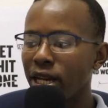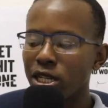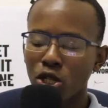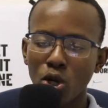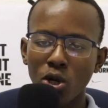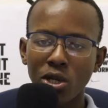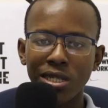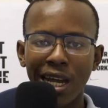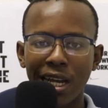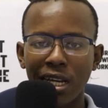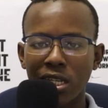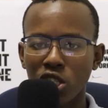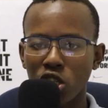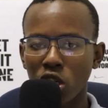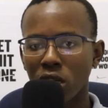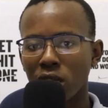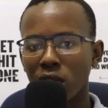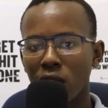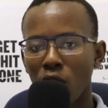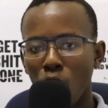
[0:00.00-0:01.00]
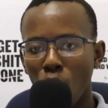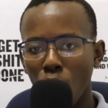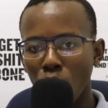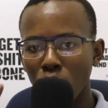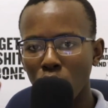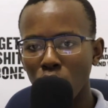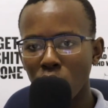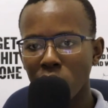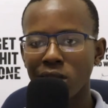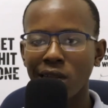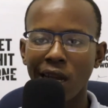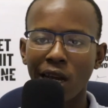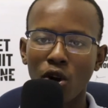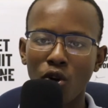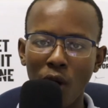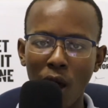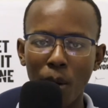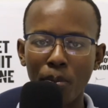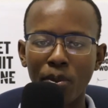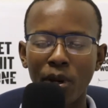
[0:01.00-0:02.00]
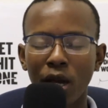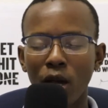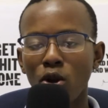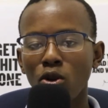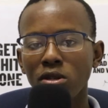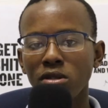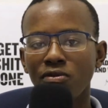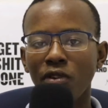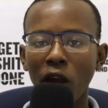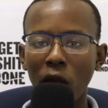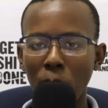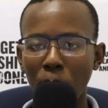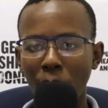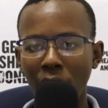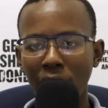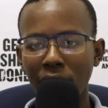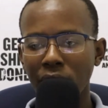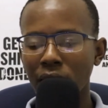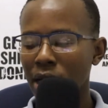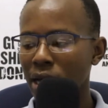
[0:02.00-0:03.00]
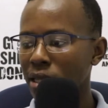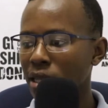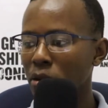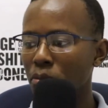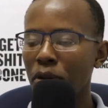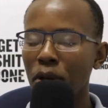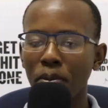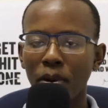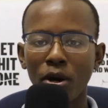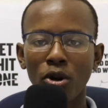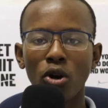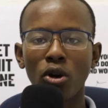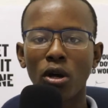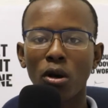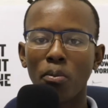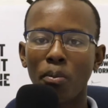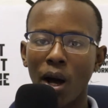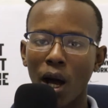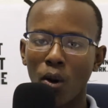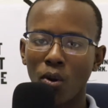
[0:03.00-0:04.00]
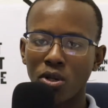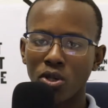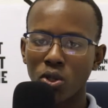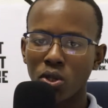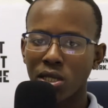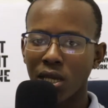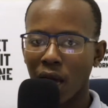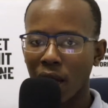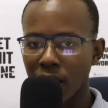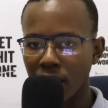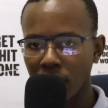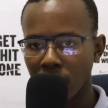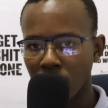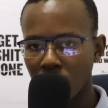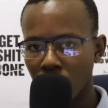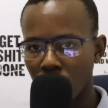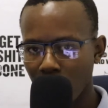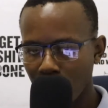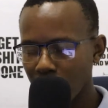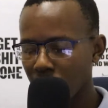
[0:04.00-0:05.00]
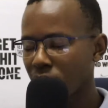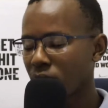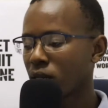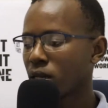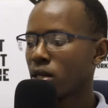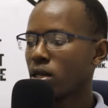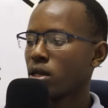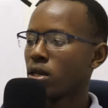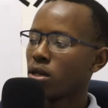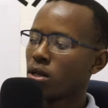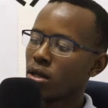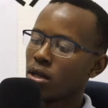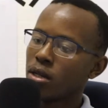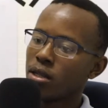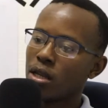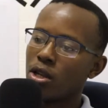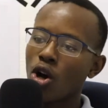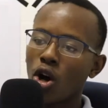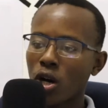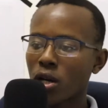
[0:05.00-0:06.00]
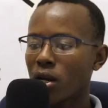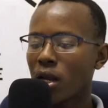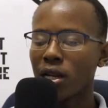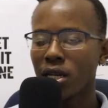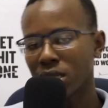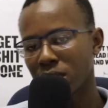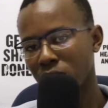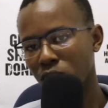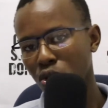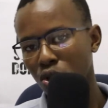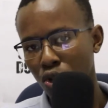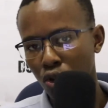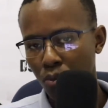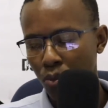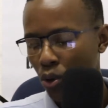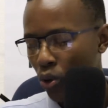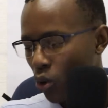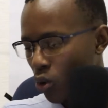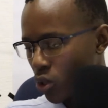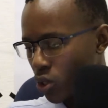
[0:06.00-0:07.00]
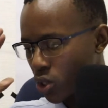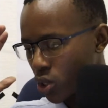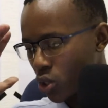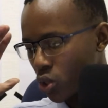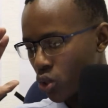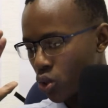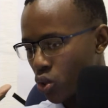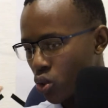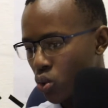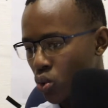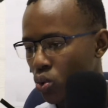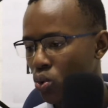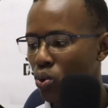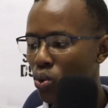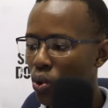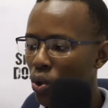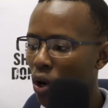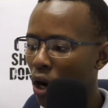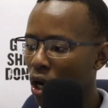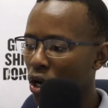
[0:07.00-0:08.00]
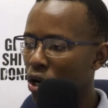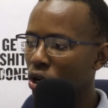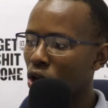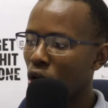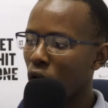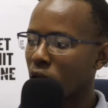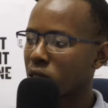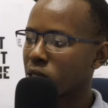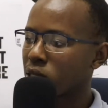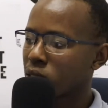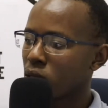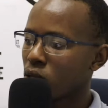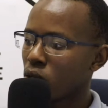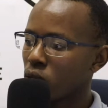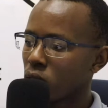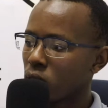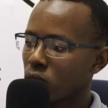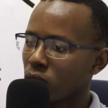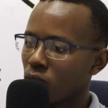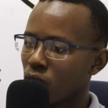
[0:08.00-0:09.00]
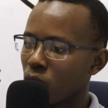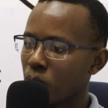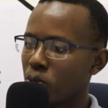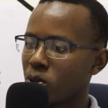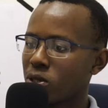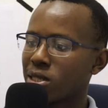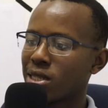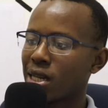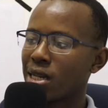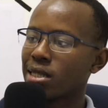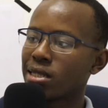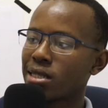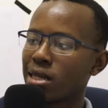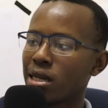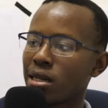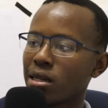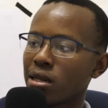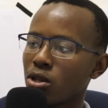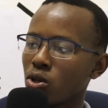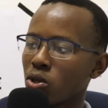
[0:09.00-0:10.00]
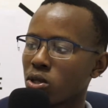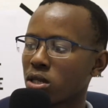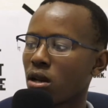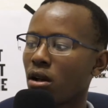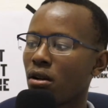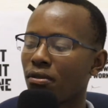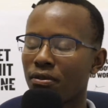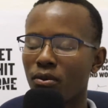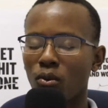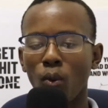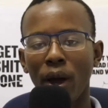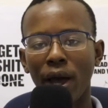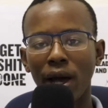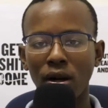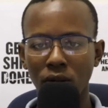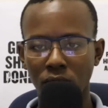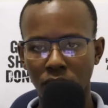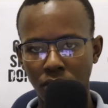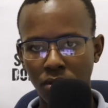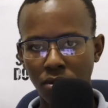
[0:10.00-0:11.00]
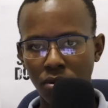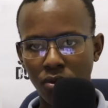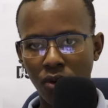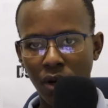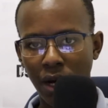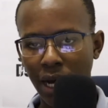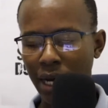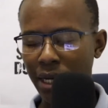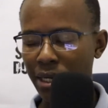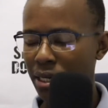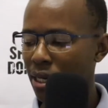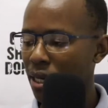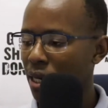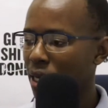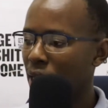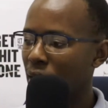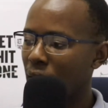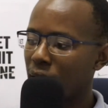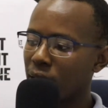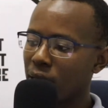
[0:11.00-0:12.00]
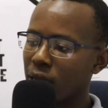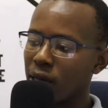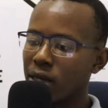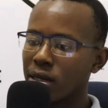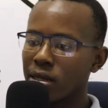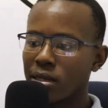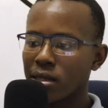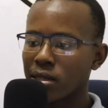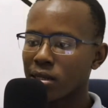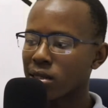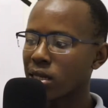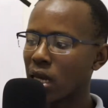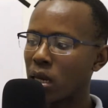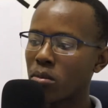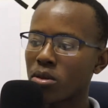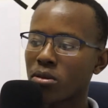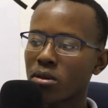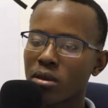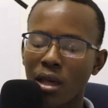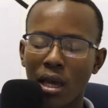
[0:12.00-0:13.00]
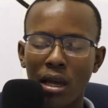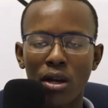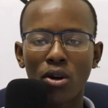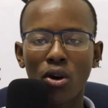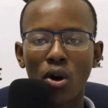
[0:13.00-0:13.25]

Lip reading: looks like shit or looks like crap, it looks very bad, and then people are not going to buy what you're selling, right? They're not going to listen to you because you are not representing yourself well, right? And then the same thing